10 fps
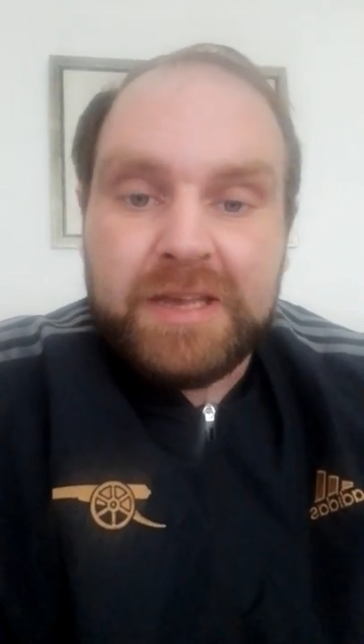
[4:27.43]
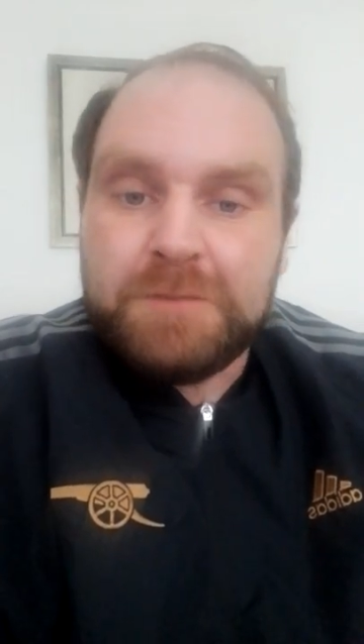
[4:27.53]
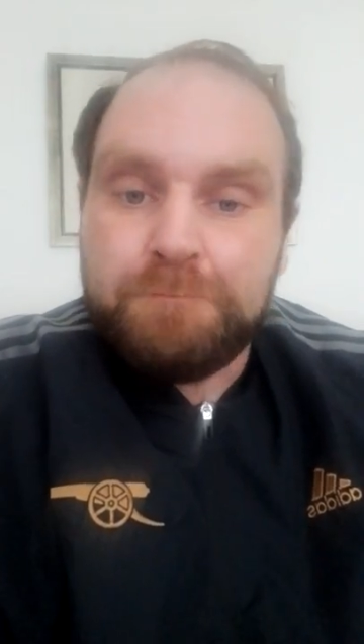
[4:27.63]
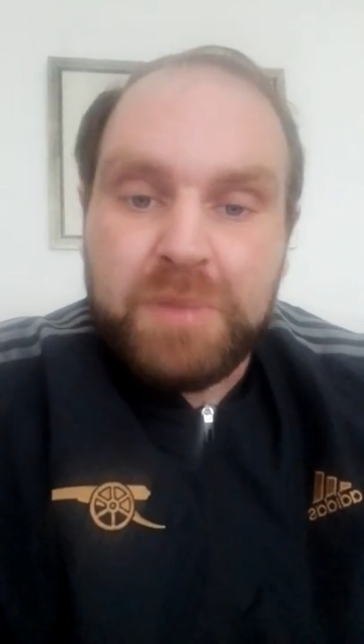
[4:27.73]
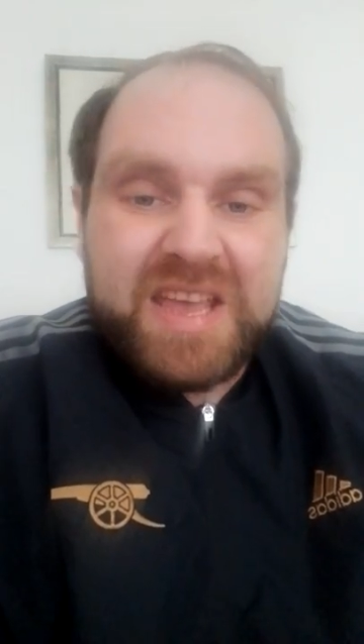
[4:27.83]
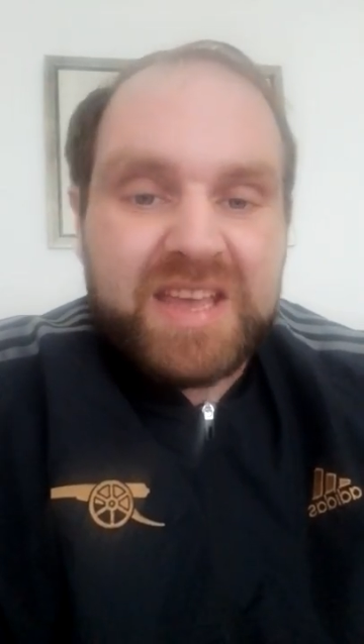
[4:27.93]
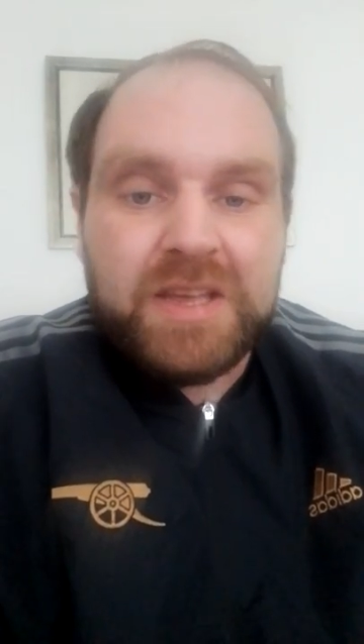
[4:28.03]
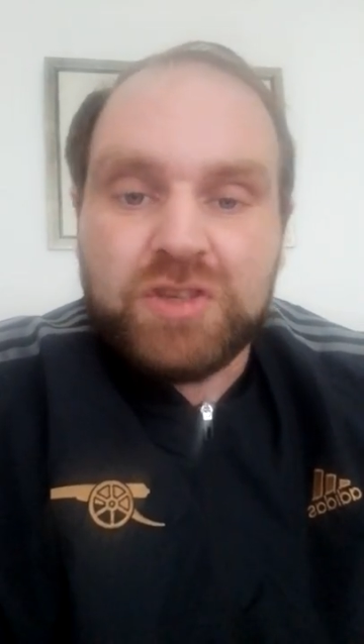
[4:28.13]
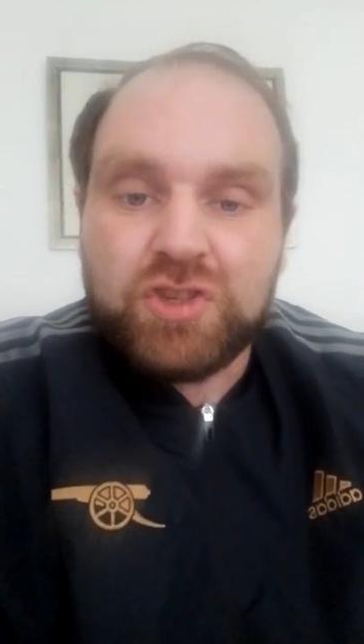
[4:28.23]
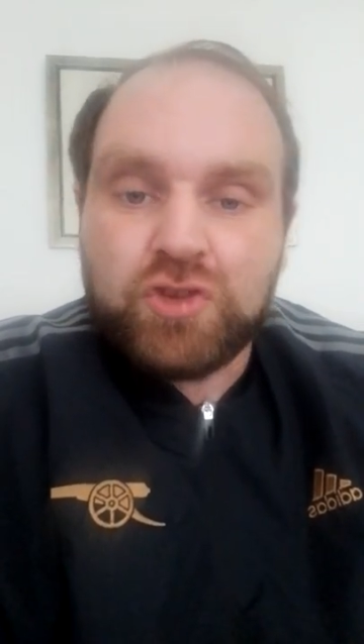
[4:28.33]
He's big,
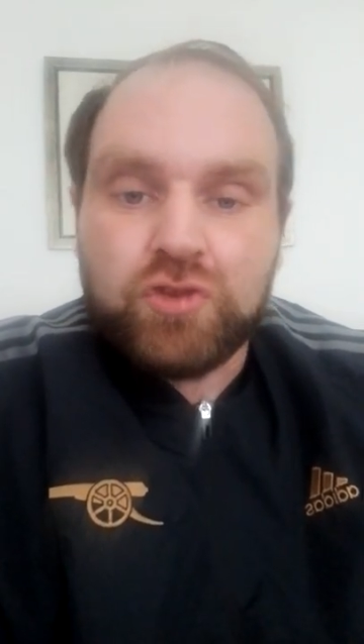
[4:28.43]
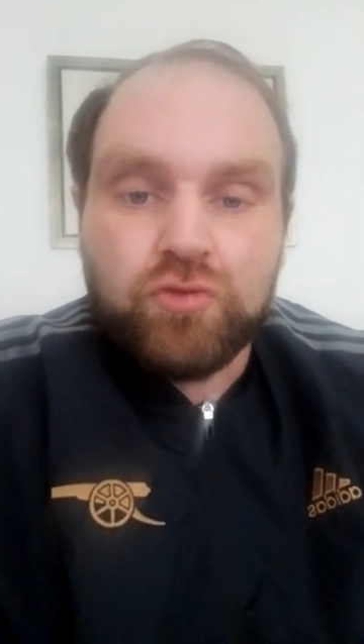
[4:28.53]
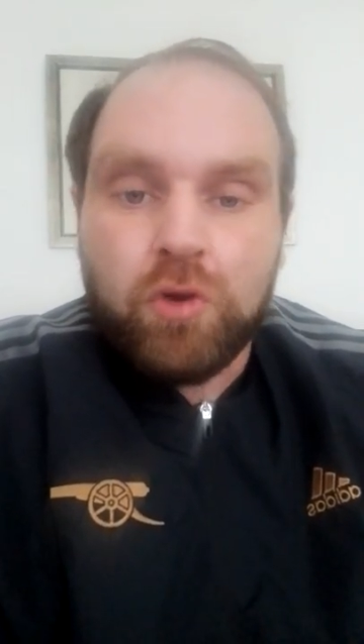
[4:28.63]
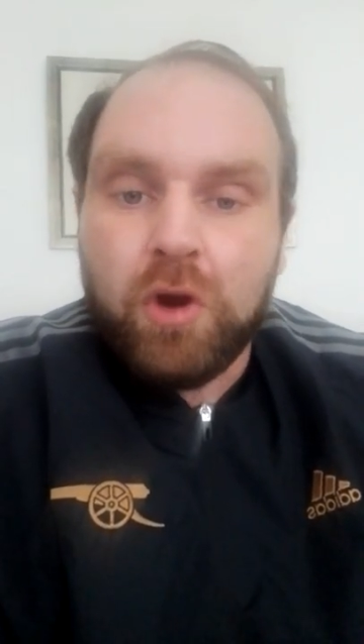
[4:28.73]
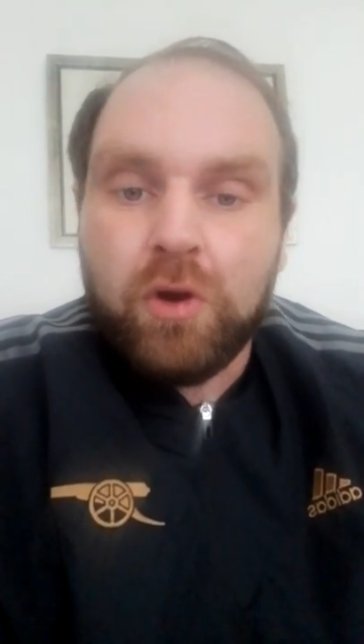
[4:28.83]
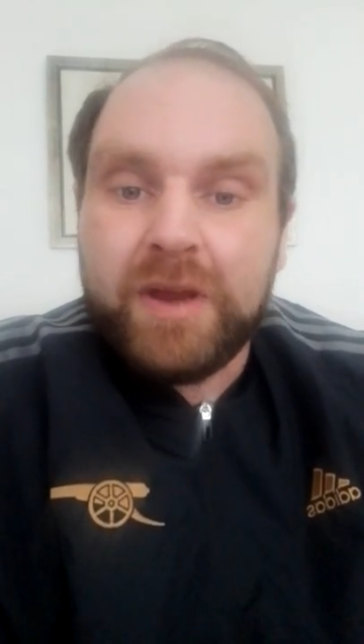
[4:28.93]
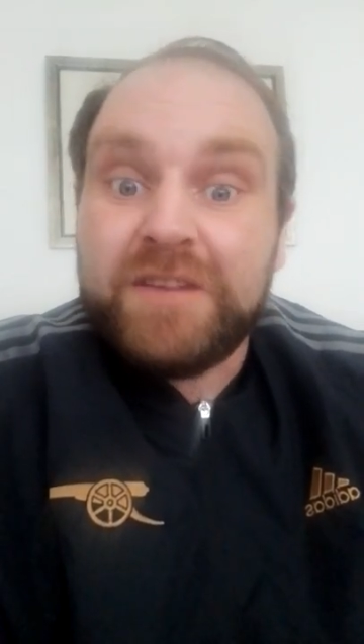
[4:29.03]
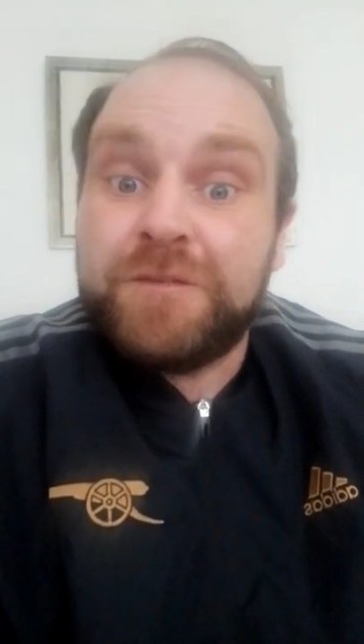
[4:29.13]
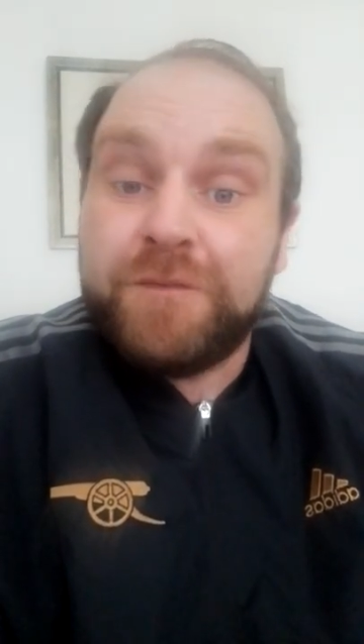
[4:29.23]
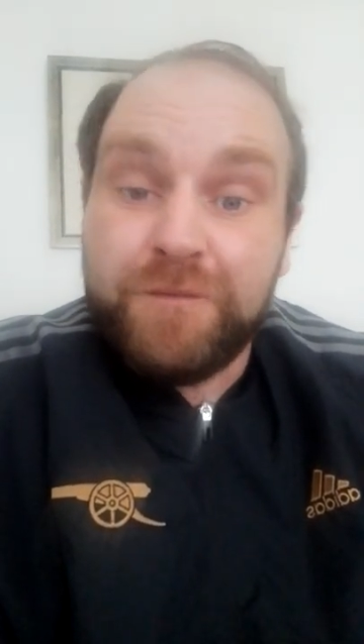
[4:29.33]
he's strong,
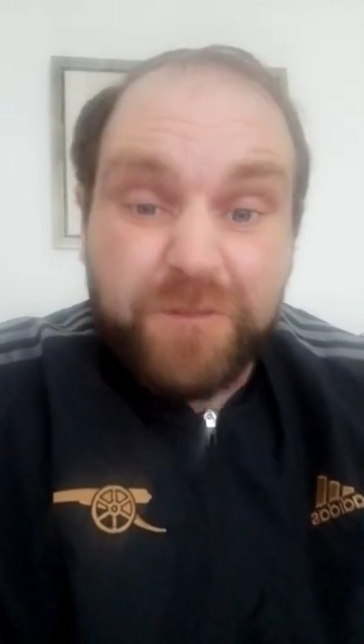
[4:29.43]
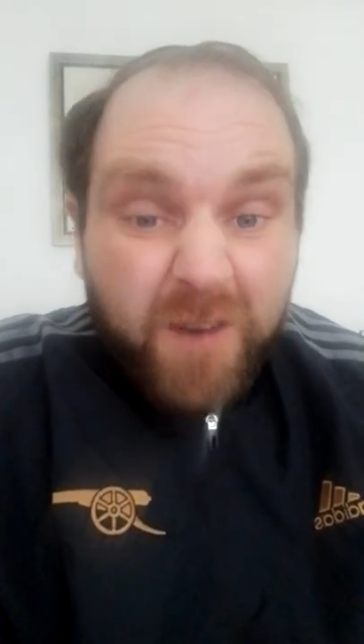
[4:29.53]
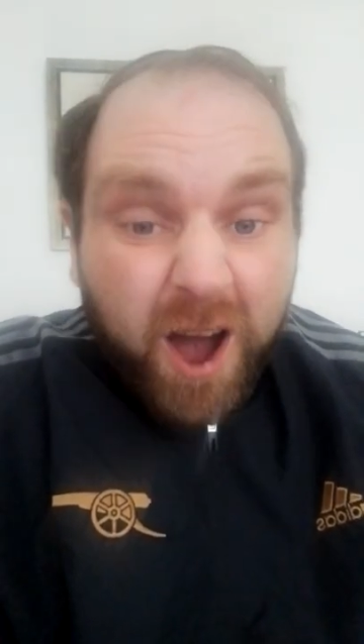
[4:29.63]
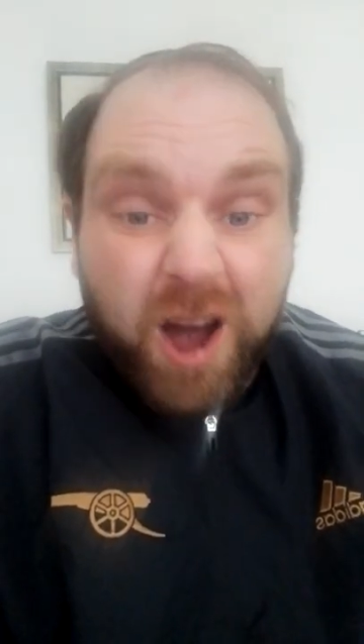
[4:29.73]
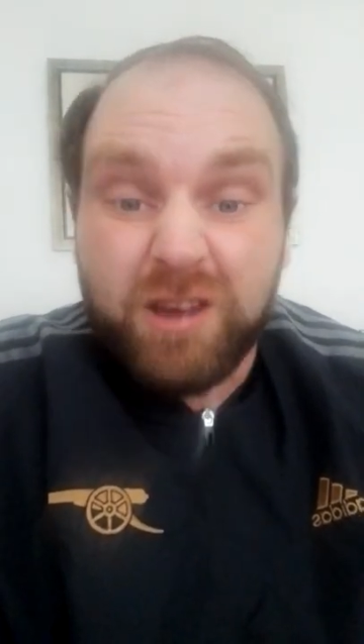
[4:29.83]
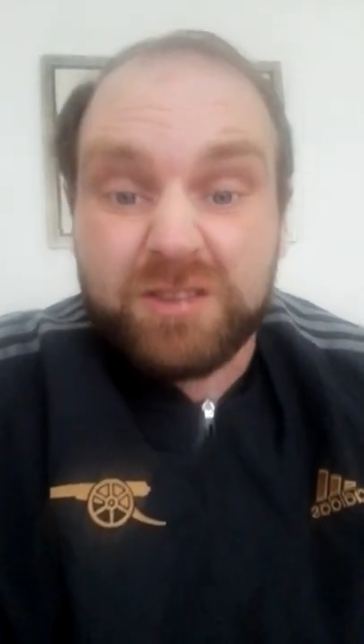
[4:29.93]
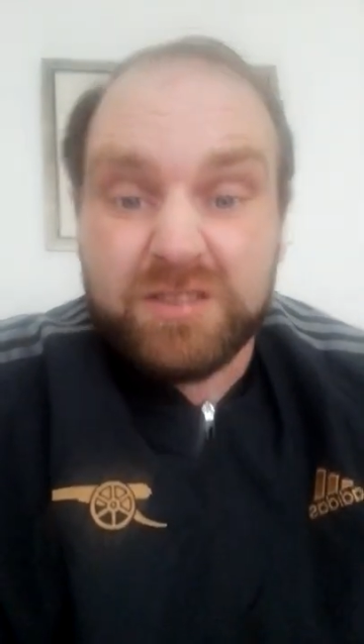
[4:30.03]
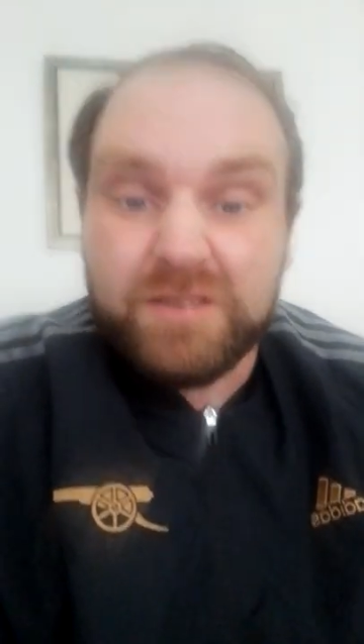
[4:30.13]
he's fast,